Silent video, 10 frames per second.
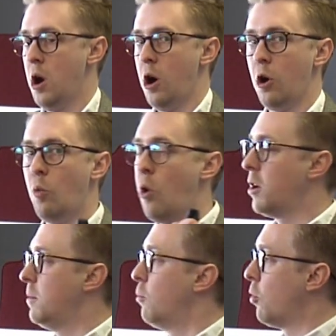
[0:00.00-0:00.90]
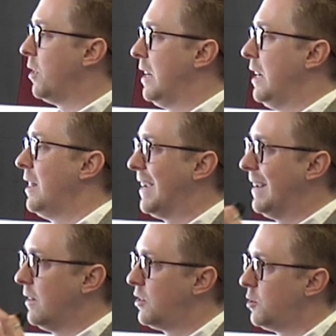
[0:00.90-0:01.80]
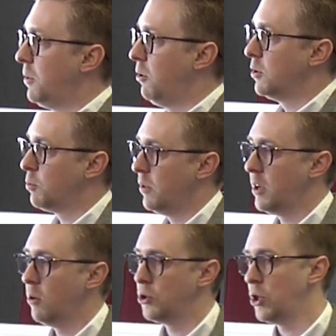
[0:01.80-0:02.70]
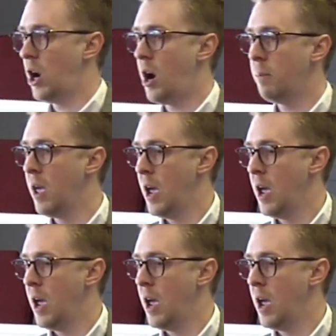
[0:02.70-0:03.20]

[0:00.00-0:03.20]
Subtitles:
are wanting more than anything an experience when they go shop.